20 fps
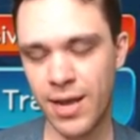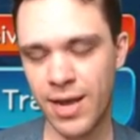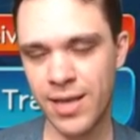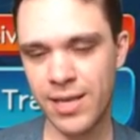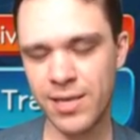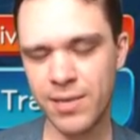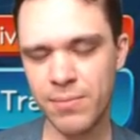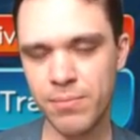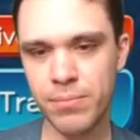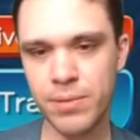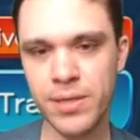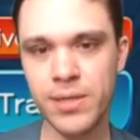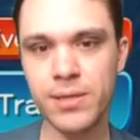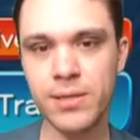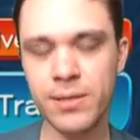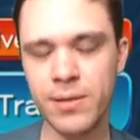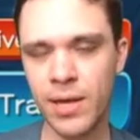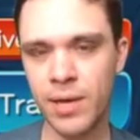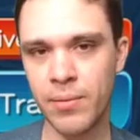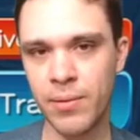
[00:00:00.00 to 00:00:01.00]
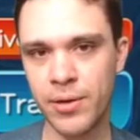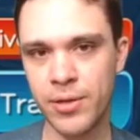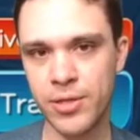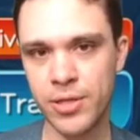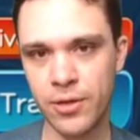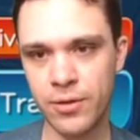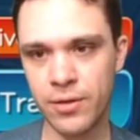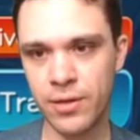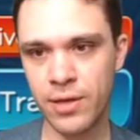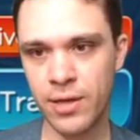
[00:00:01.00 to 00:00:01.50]
I can beat Nightmare
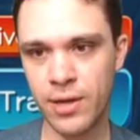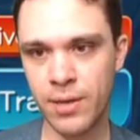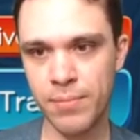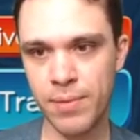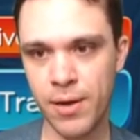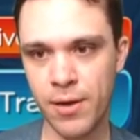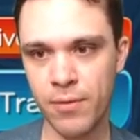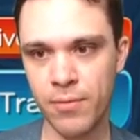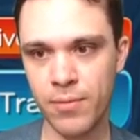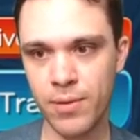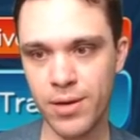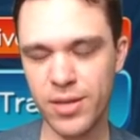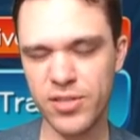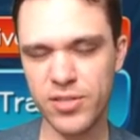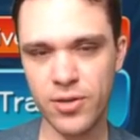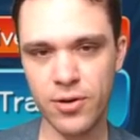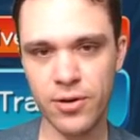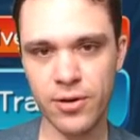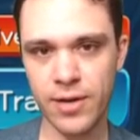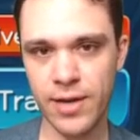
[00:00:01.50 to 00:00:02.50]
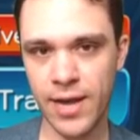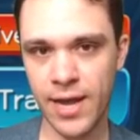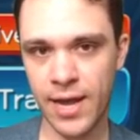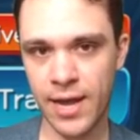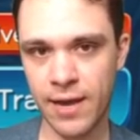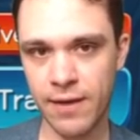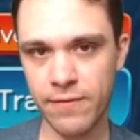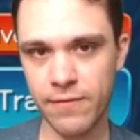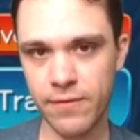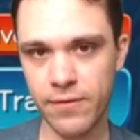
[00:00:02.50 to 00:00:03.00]
Chirithy in about a turn and a
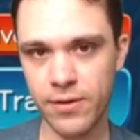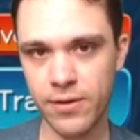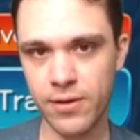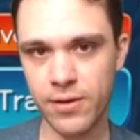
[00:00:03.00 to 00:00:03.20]
half.